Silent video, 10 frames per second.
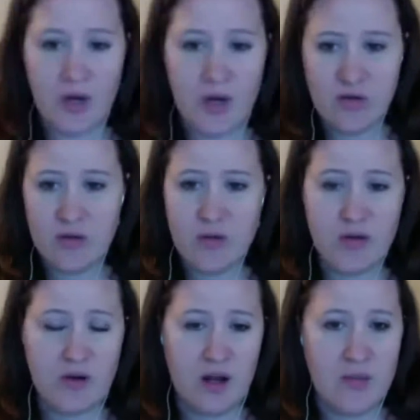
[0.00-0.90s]
like a brand new
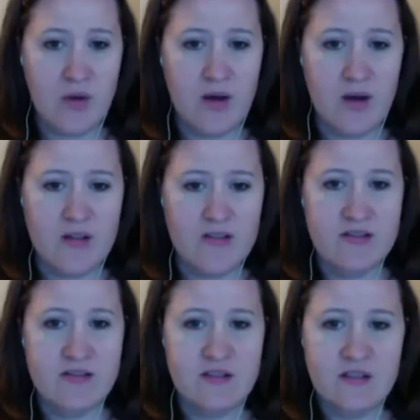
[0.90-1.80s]
computer out of the
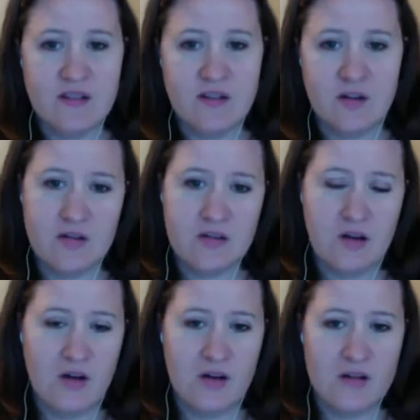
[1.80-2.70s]
box, you're
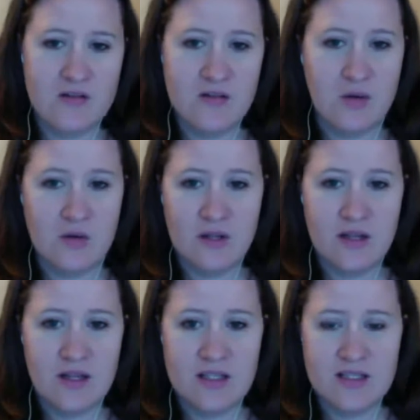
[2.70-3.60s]
oh, all
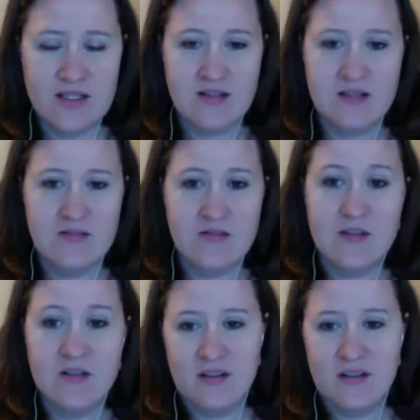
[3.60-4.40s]
totally linked in.